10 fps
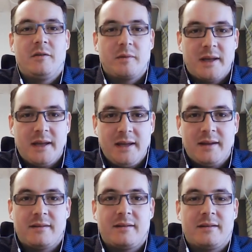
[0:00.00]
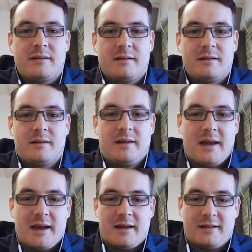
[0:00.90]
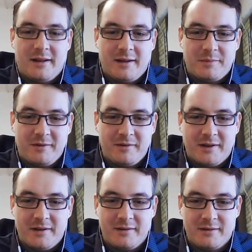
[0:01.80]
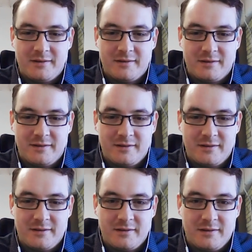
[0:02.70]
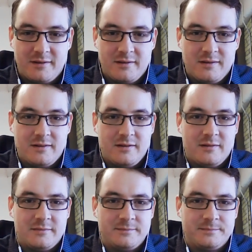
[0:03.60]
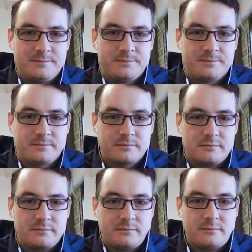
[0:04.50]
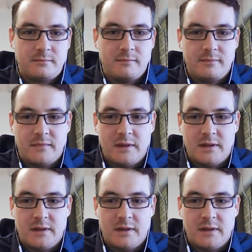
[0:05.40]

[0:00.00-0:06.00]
Can, can so you pop keys, the map up? Can you pop yeah, the map up so I, can, so I can kind of under, understand where it is again? I'm, I'm.